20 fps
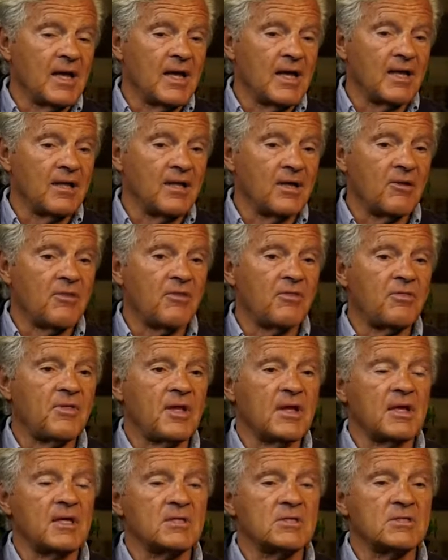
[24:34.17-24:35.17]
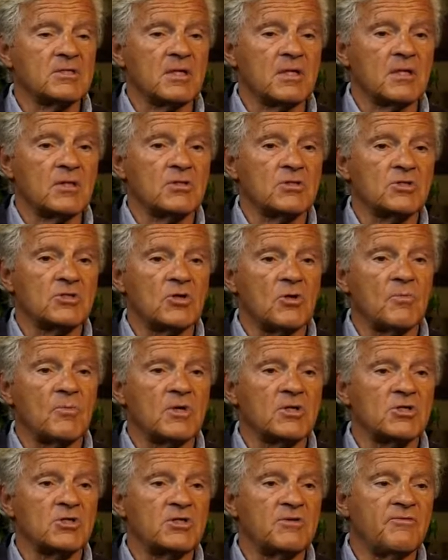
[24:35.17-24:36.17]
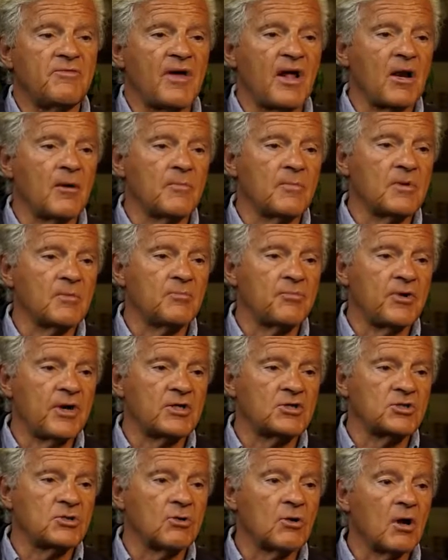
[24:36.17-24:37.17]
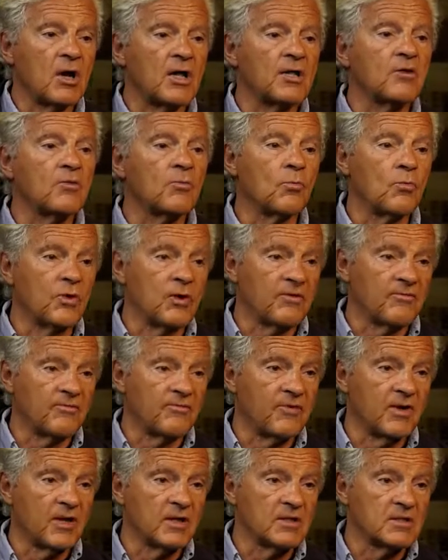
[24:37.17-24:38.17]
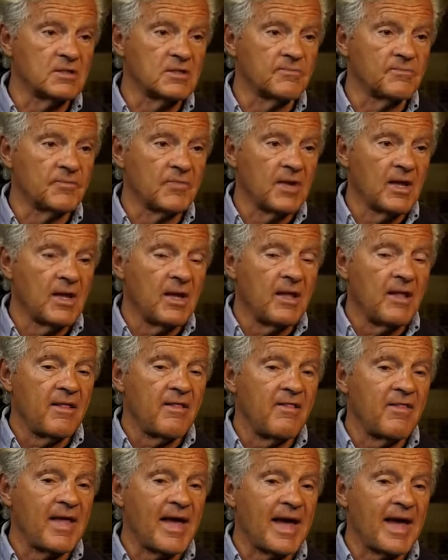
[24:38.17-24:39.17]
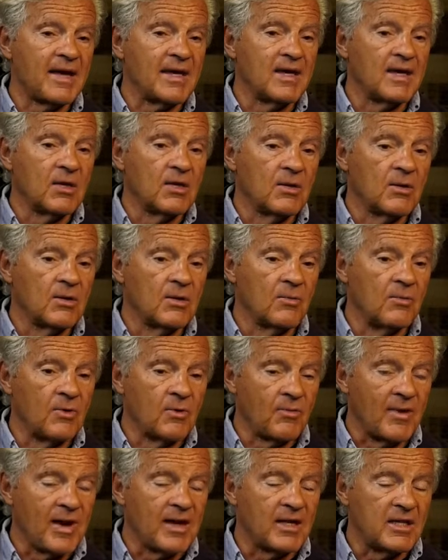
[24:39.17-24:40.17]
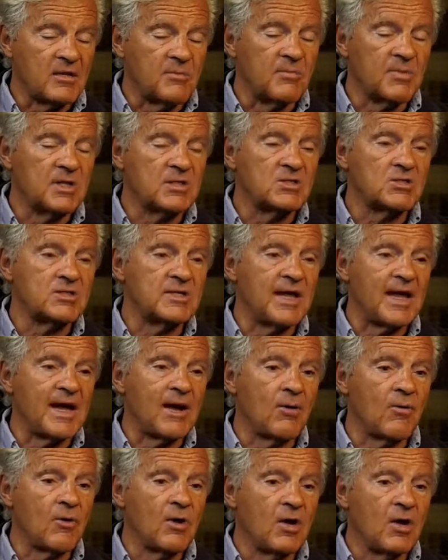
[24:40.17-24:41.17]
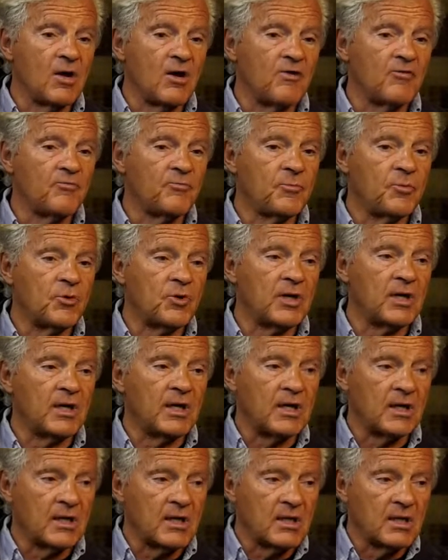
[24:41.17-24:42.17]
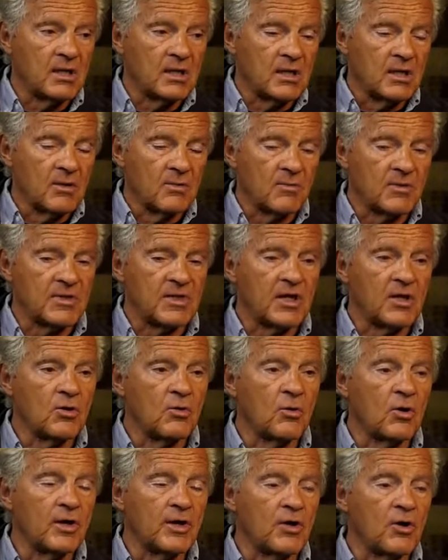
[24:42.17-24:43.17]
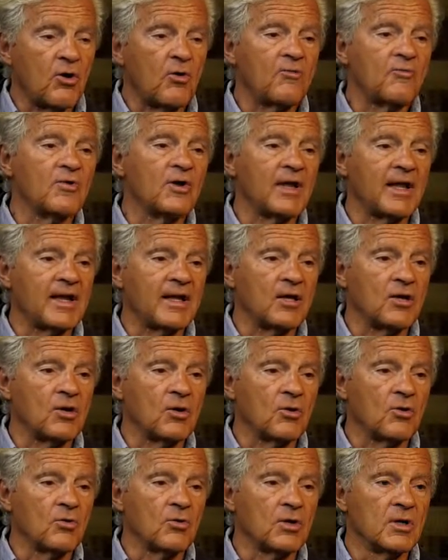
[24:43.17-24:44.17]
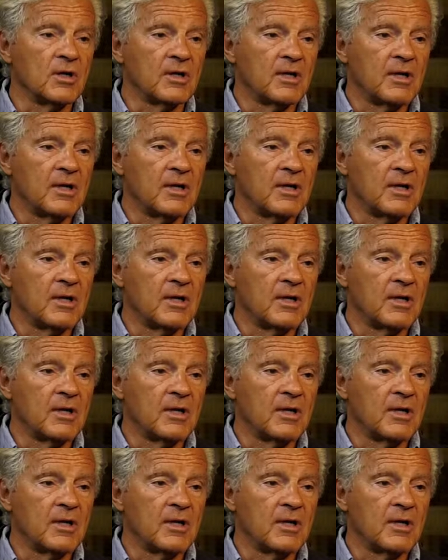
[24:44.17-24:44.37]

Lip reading: The other thing is that there's so much development pressure on the waterfront that we're right in the midst now of putting in what they call an overlay code.